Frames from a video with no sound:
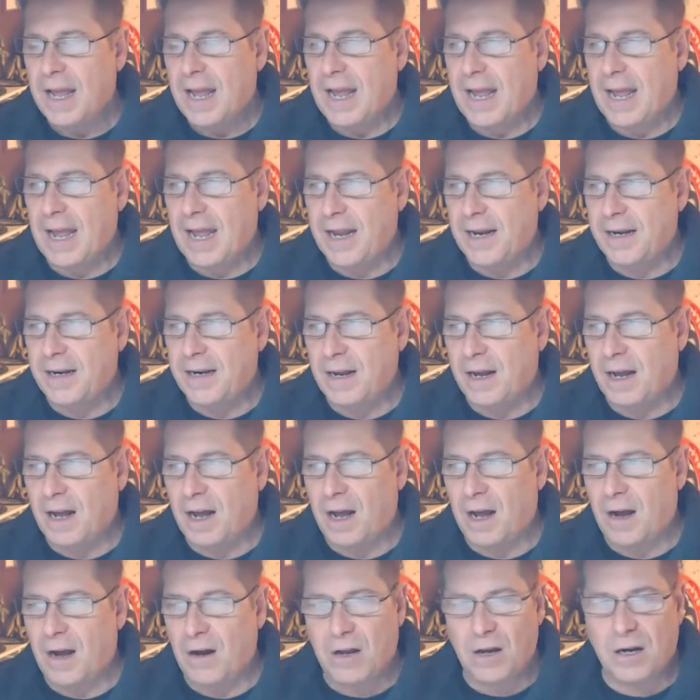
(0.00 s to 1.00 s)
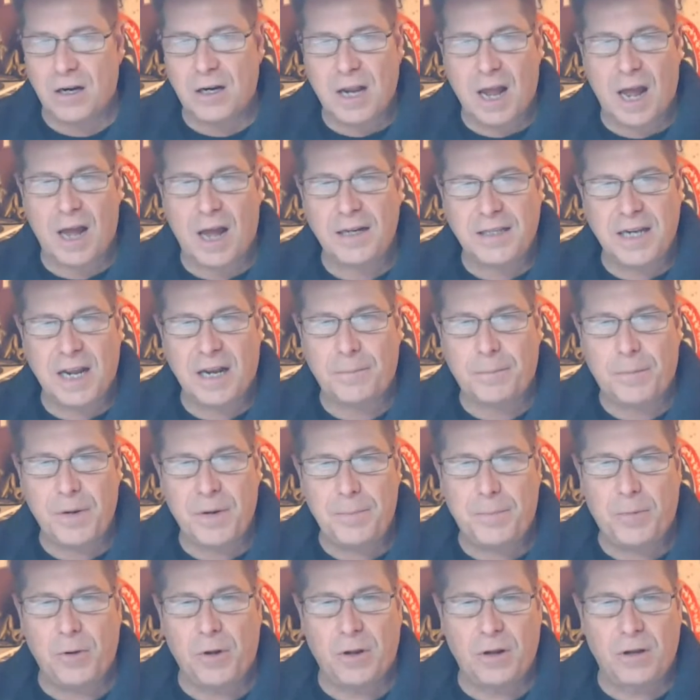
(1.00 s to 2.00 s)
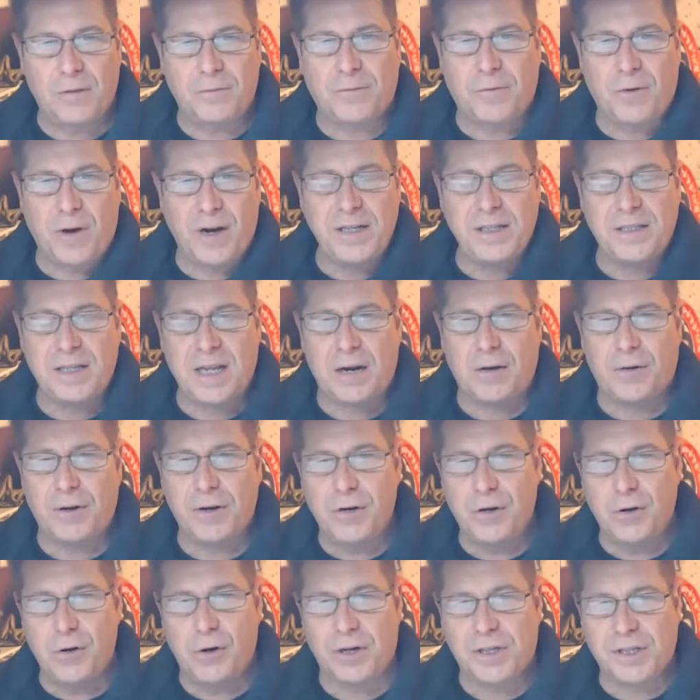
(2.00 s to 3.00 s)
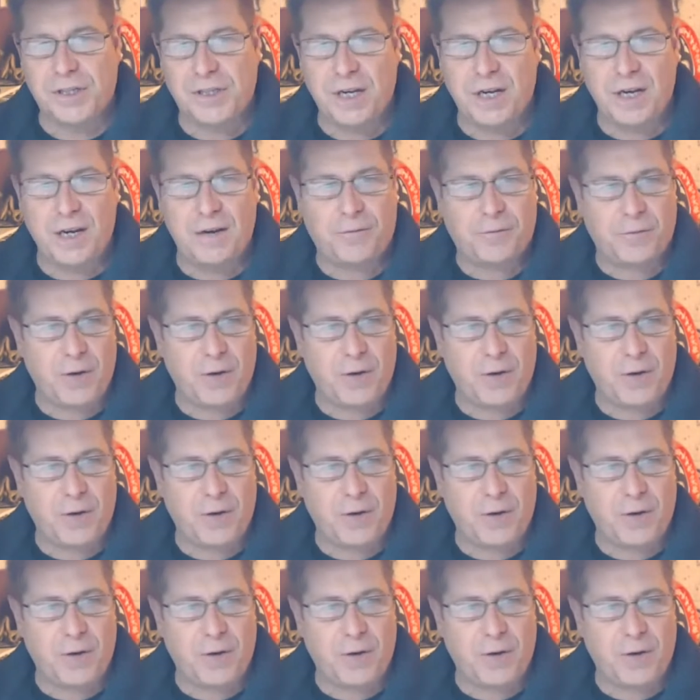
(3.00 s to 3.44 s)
And I'm going to contact people, friends that are in New York City,